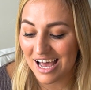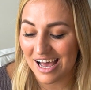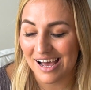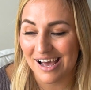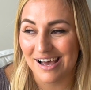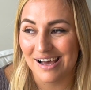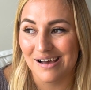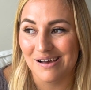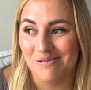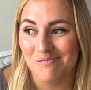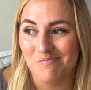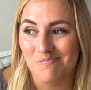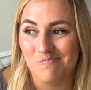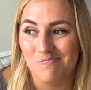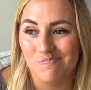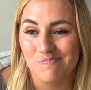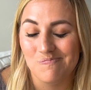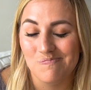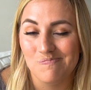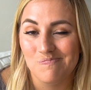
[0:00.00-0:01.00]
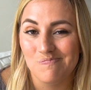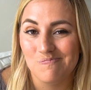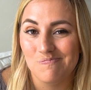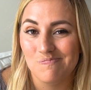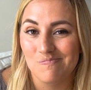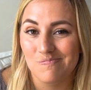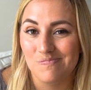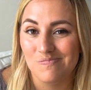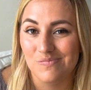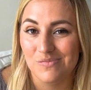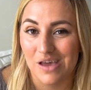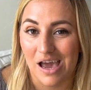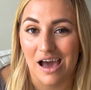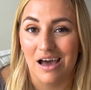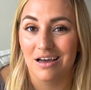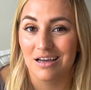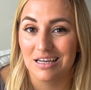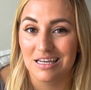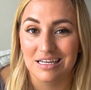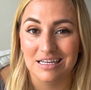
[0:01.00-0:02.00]
Yeah,
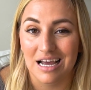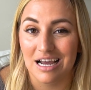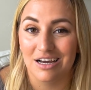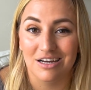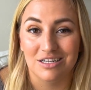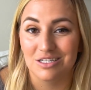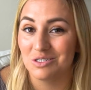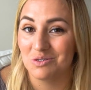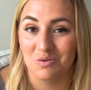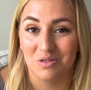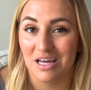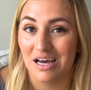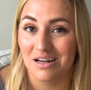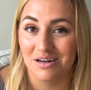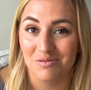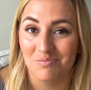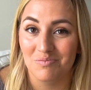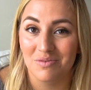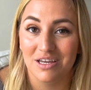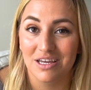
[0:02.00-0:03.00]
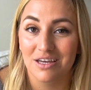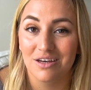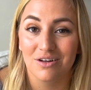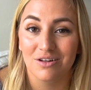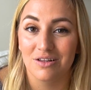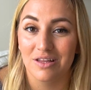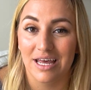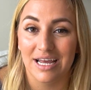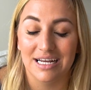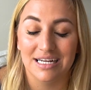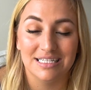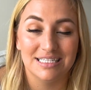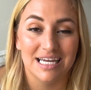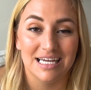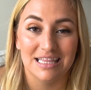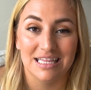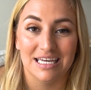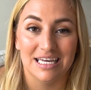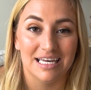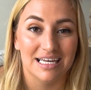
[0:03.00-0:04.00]
I couldn't do it without him. He'll like
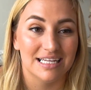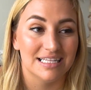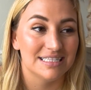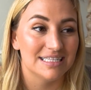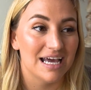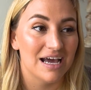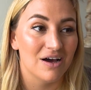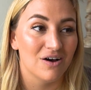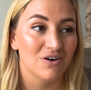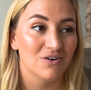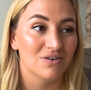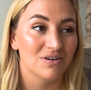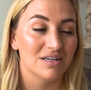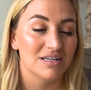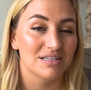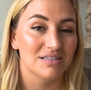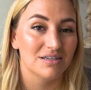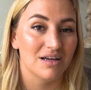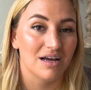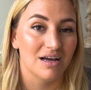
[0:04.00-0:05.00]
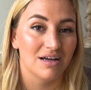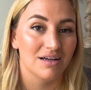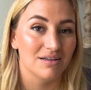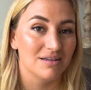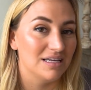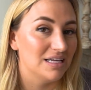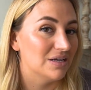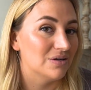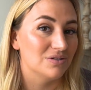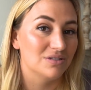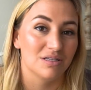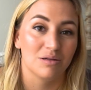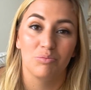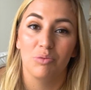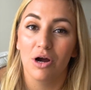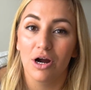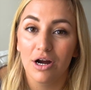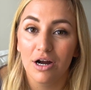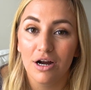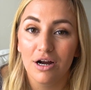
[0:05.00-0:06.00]
take the kids out, you know, to the
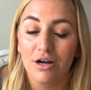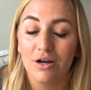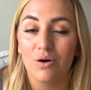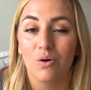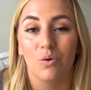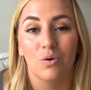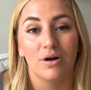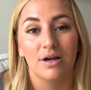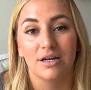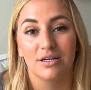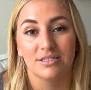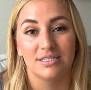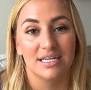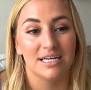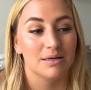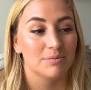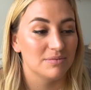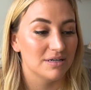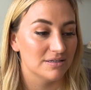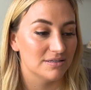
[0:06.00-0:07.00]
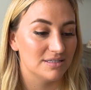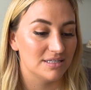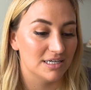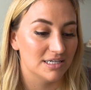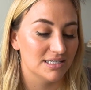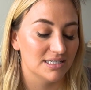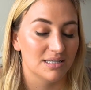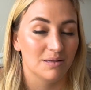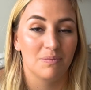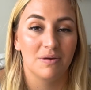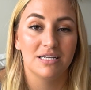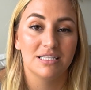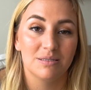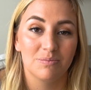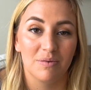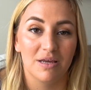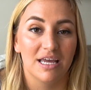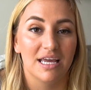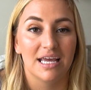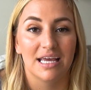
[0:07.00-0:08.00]
park, or he'll take them downstairs in the
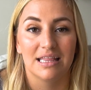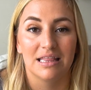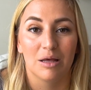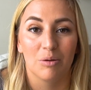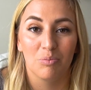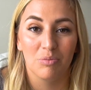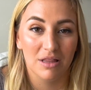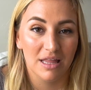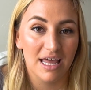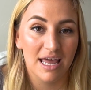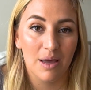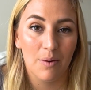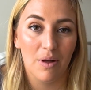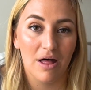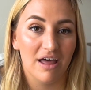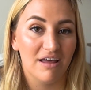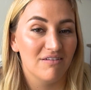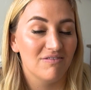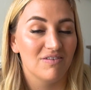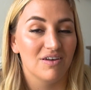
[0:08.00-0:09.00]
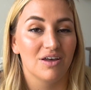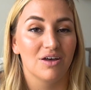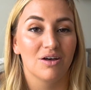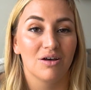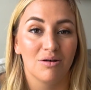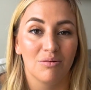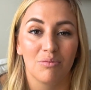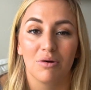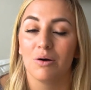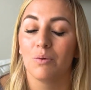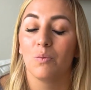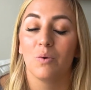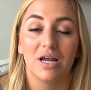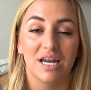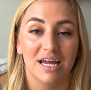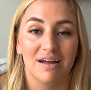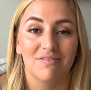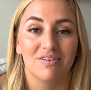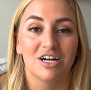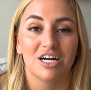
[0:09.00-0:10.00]
basement and they'll play while I film or
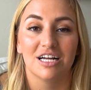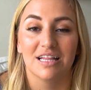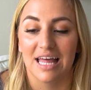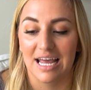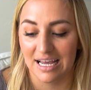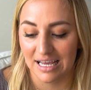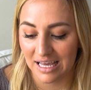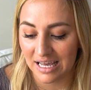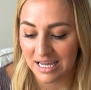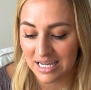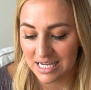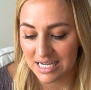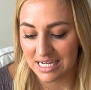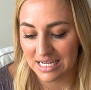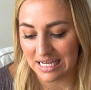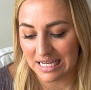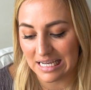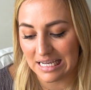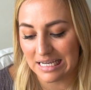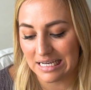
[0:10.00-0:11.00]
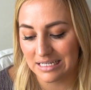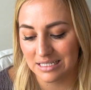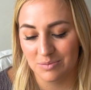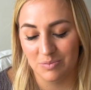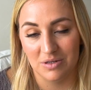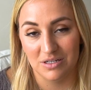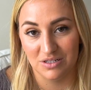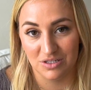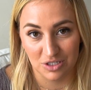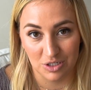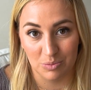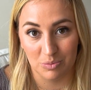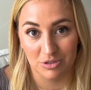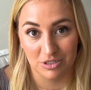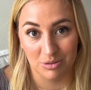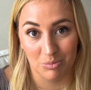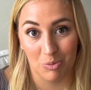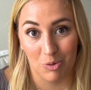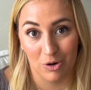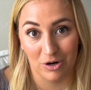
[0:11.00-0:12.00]
whatever. Like, he has been super
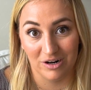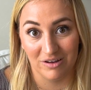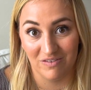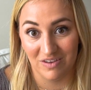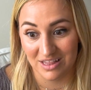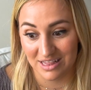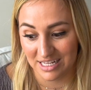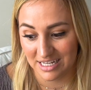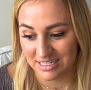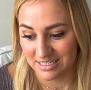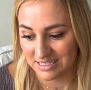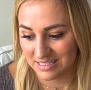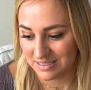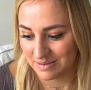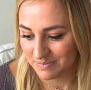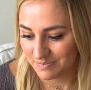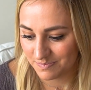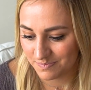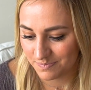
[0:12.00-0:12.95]
supportive in this.